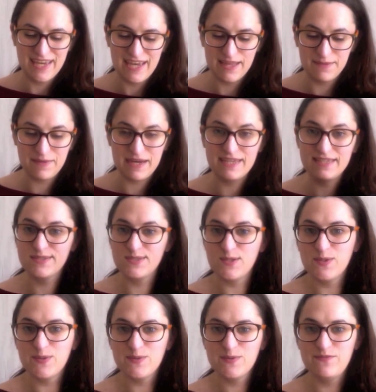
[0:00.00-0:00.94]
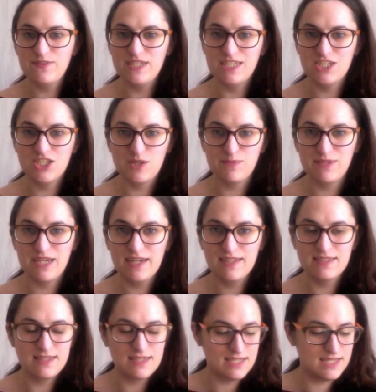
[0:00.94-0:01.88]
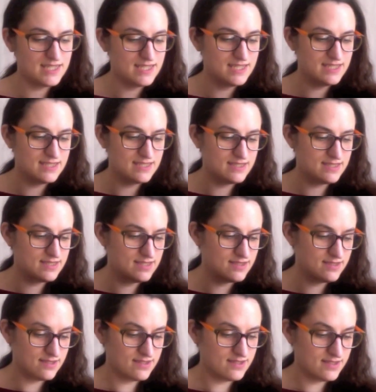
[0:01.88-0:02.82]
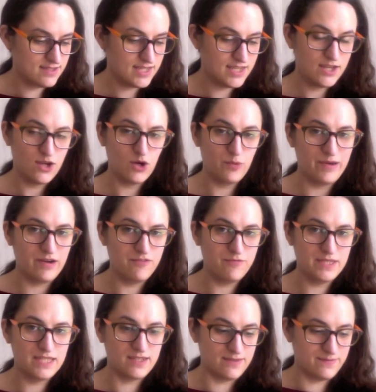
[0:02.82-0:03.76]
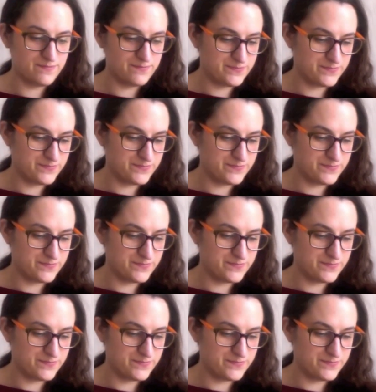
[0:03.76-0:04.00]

My second finished object is a pair of mittens,